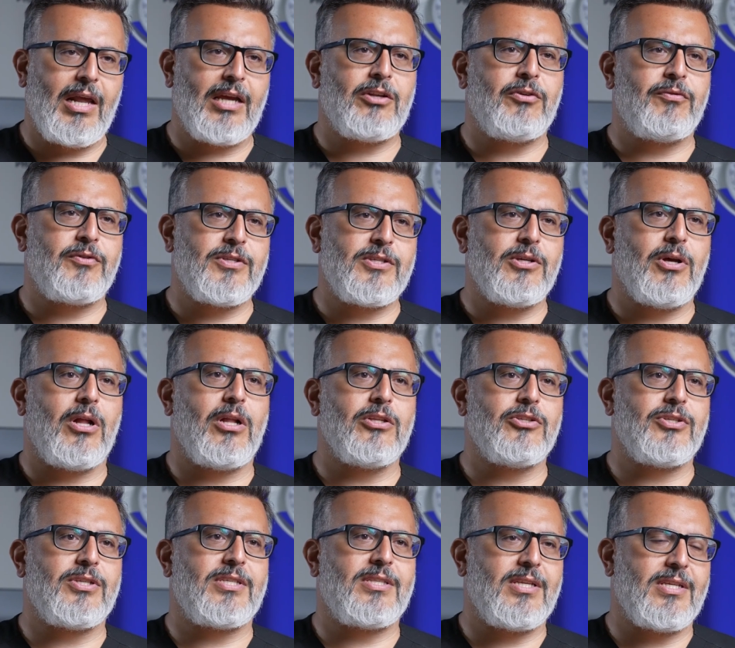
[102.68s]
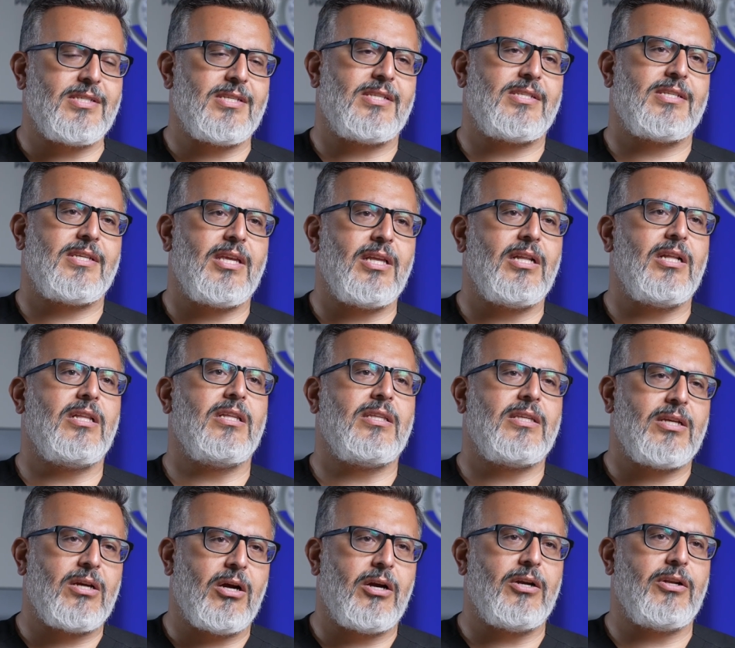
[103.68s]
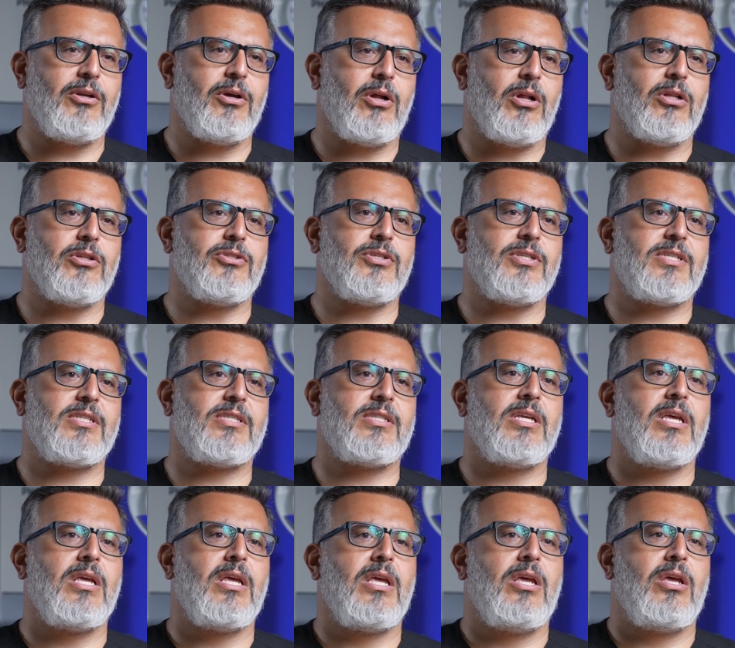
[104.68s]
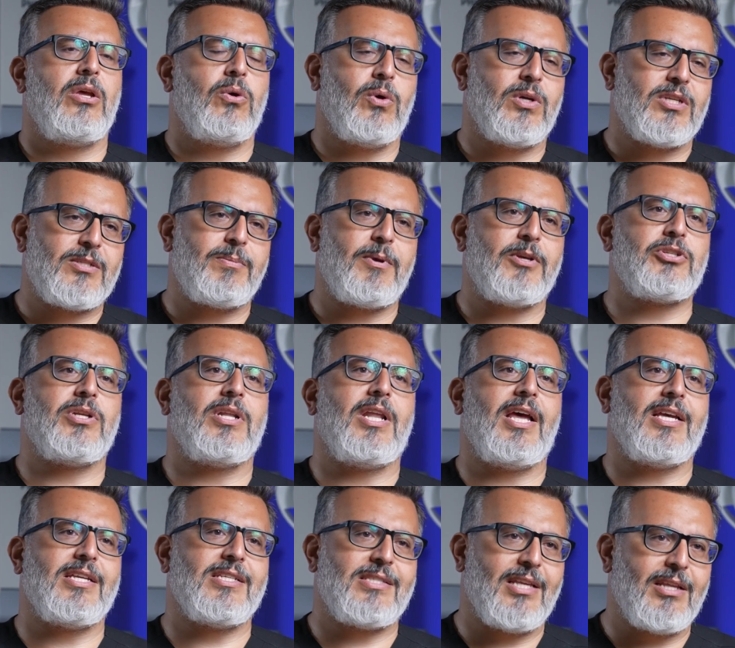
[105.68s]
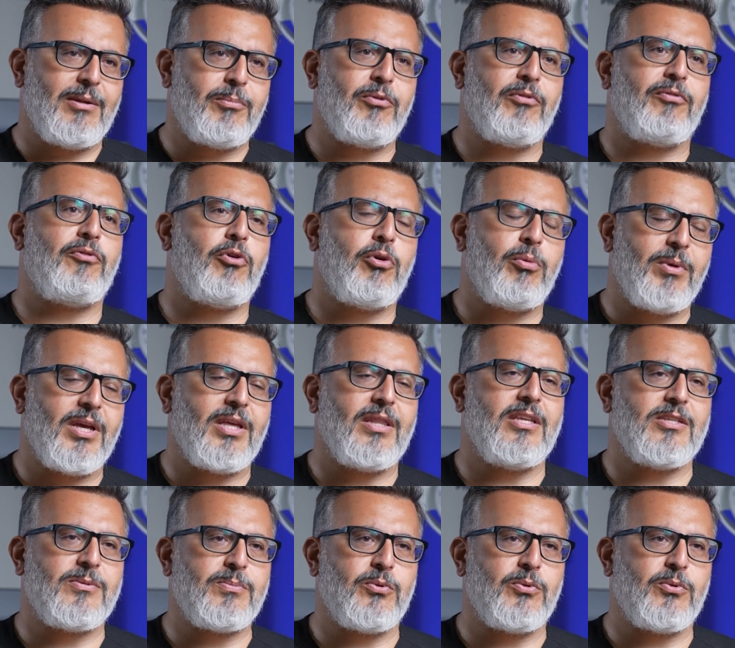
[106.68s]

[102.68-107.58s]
electrophysiologist is a skilled cardiologist who has specialized in performing these